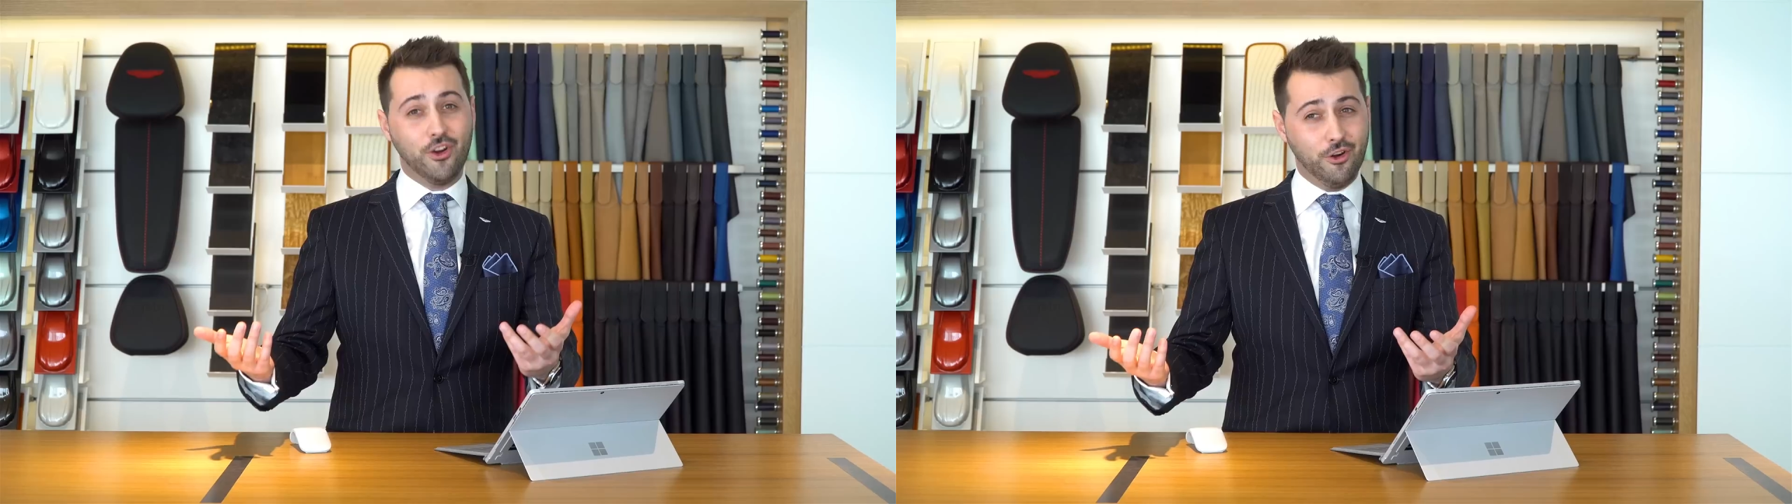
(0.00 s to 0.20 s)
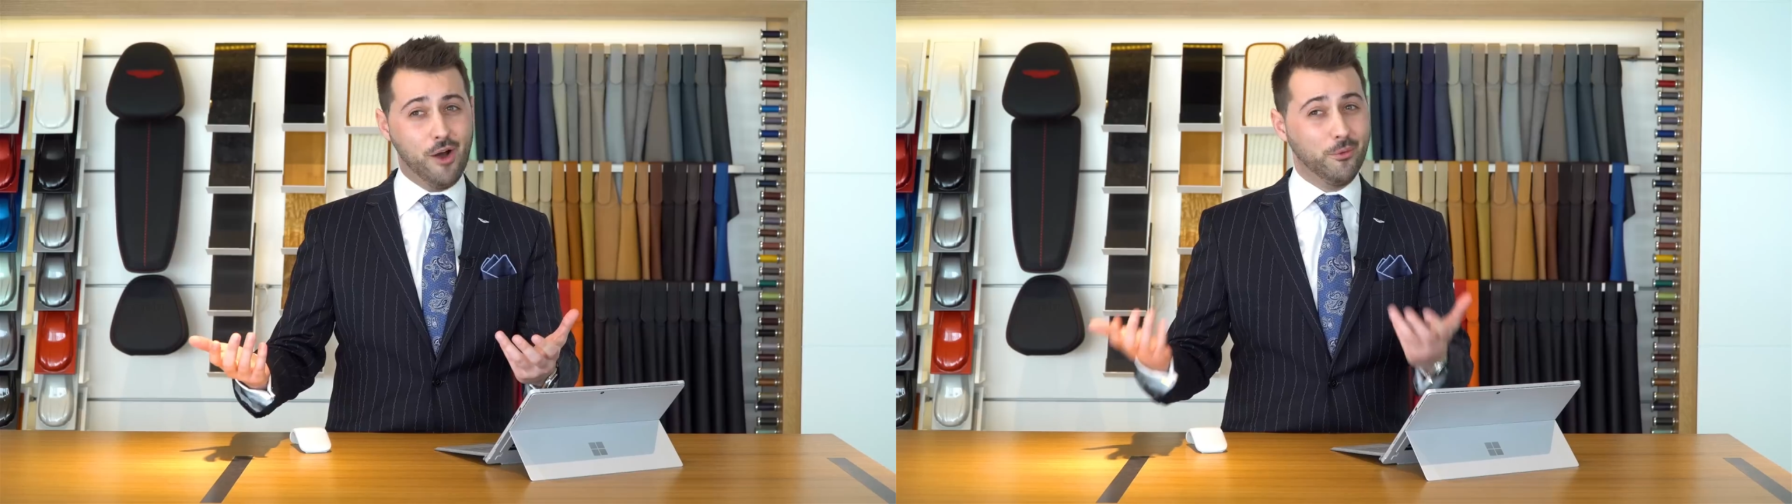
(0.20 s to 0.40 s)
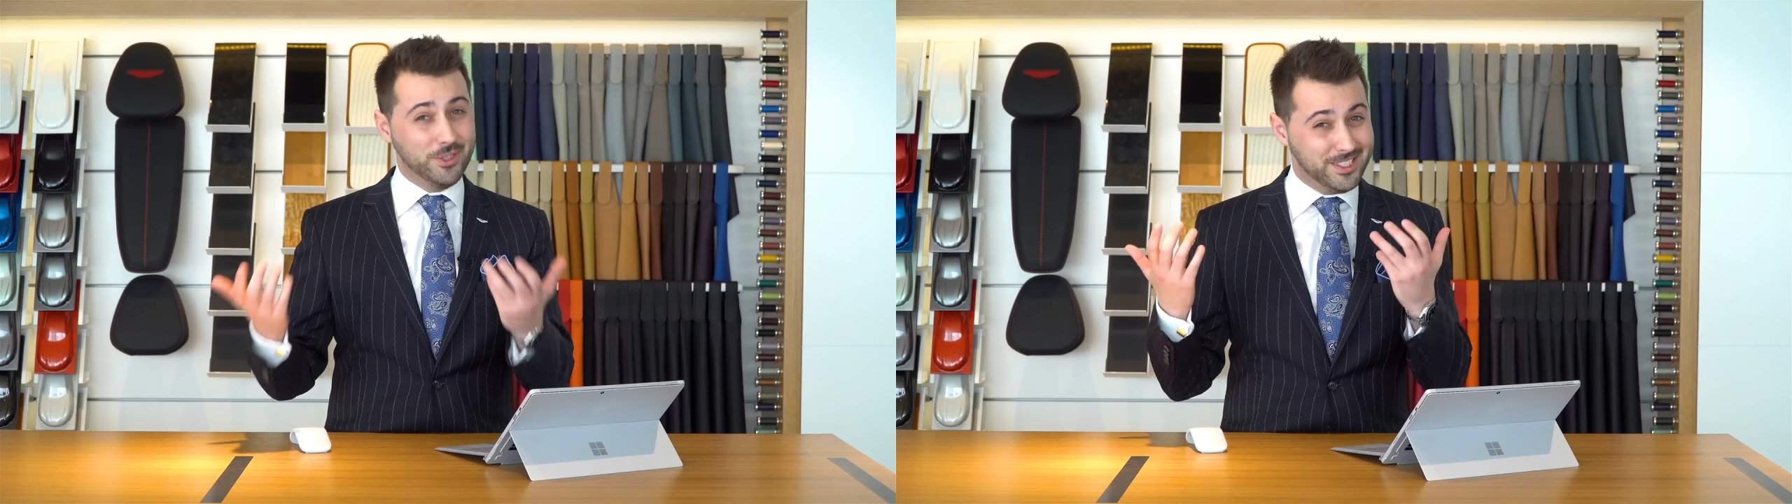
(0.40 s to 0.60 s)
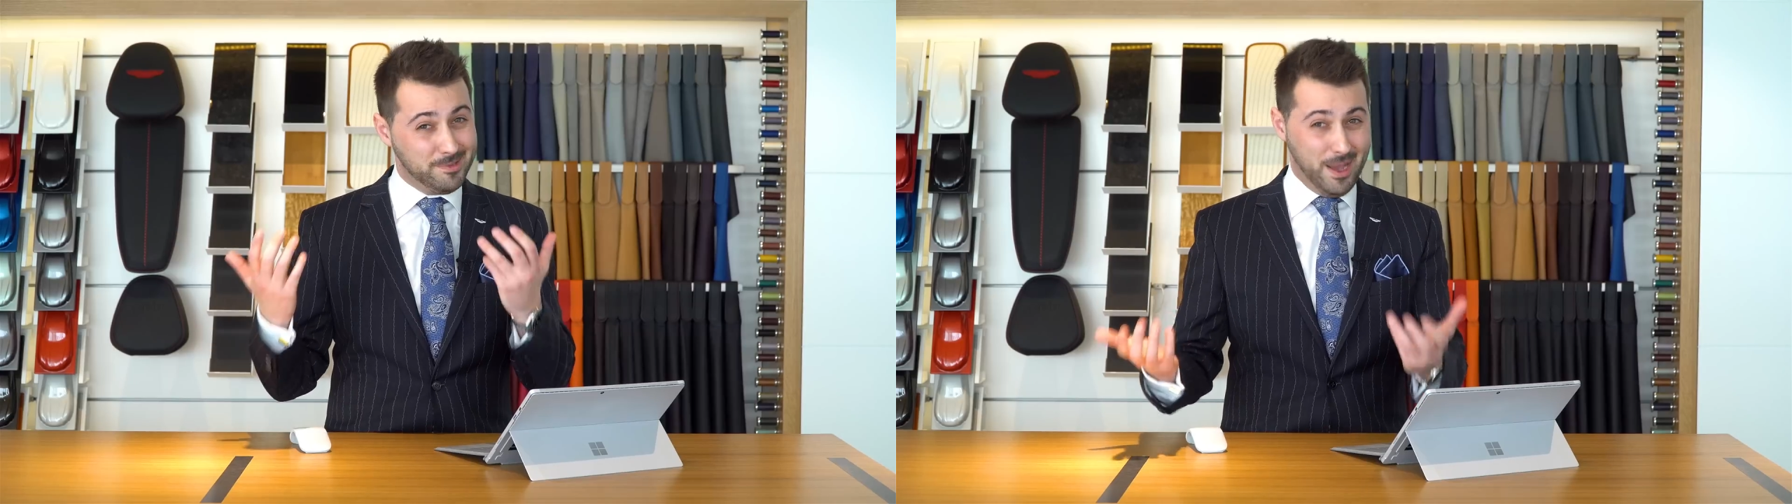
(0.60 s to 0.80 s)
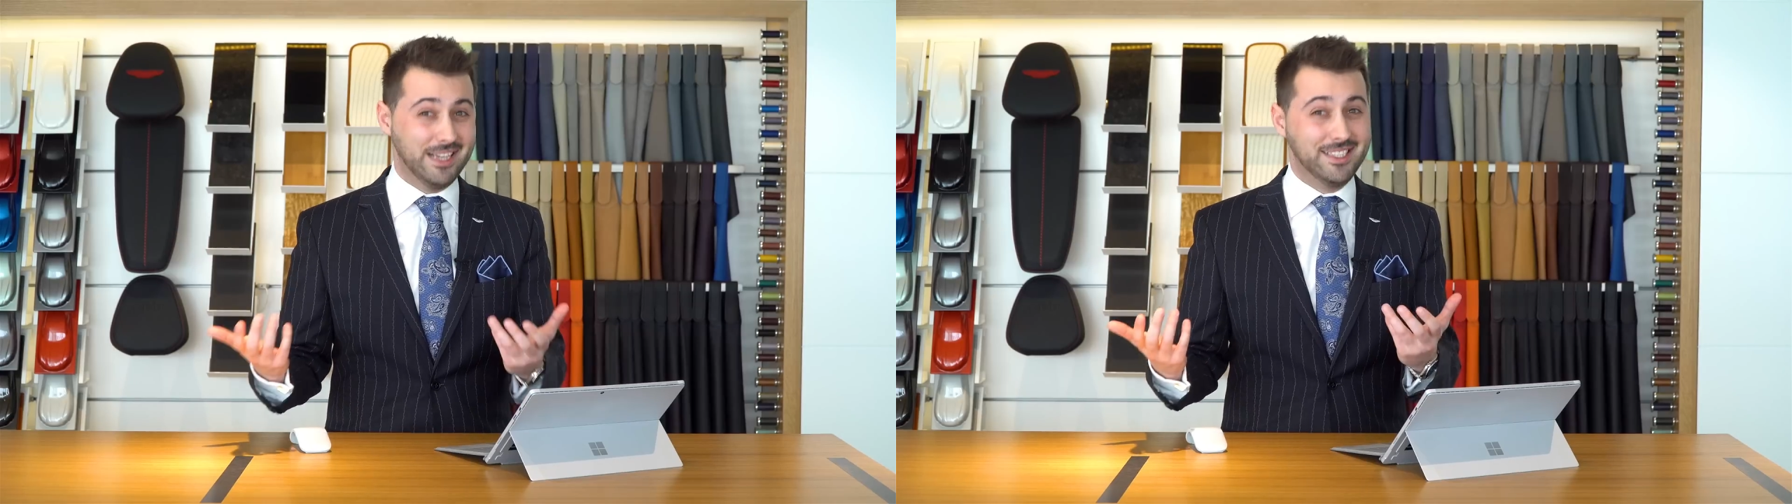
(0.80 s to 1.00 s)
start off with
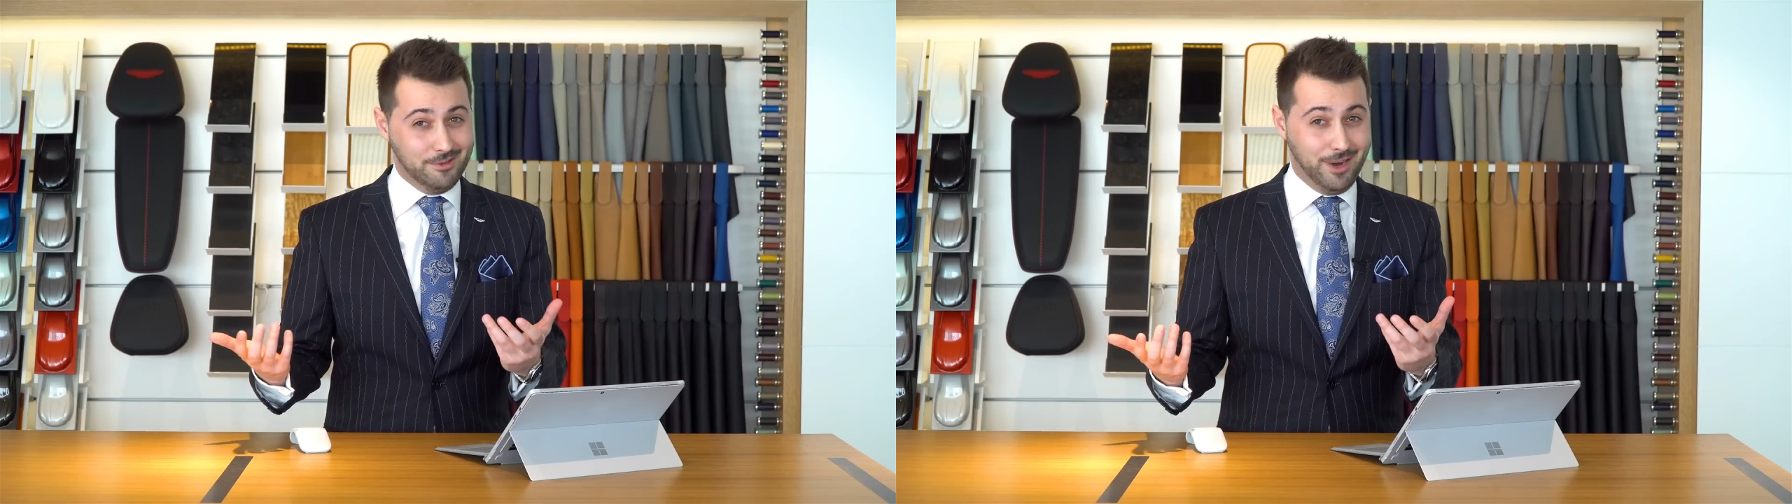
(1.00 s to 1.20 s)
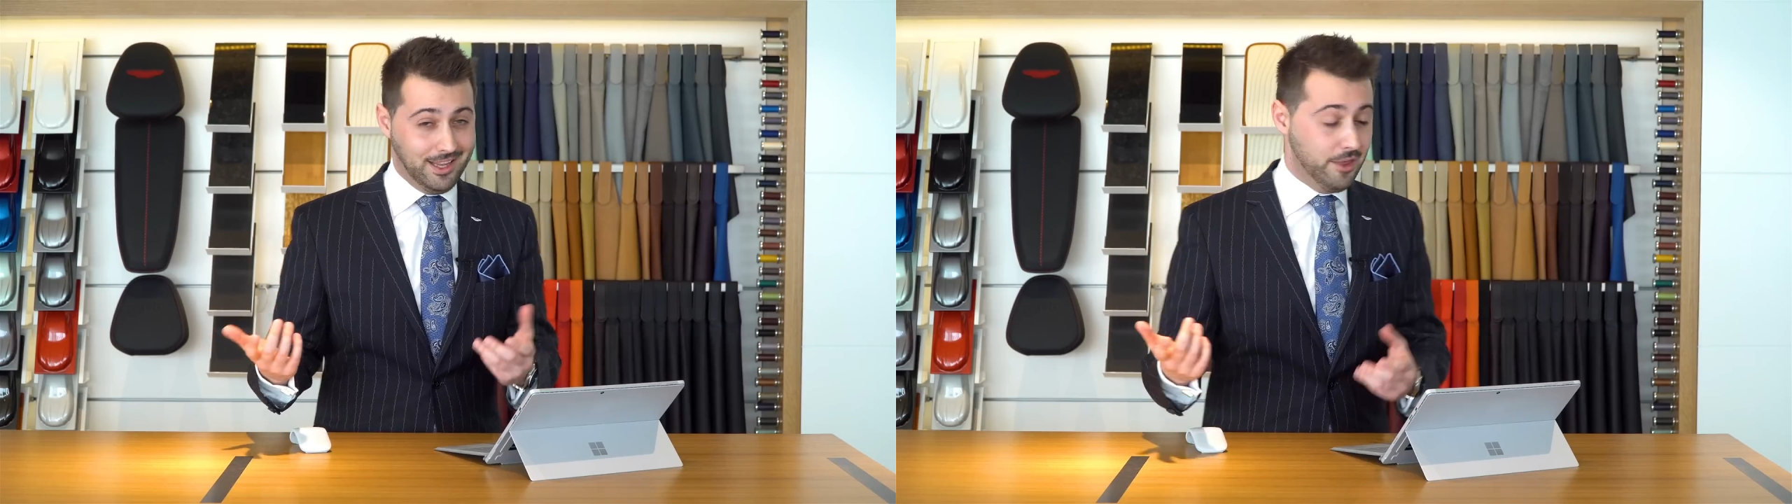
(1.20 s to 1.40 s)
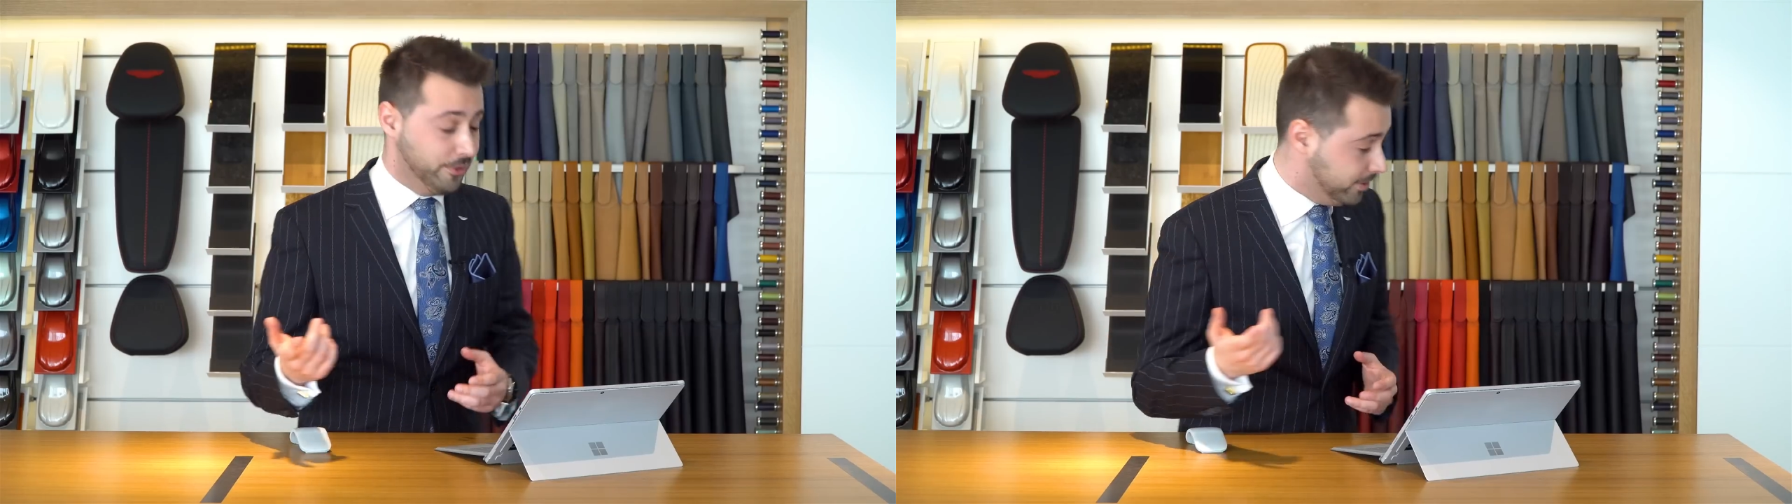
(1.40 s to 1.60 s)
spicy red leather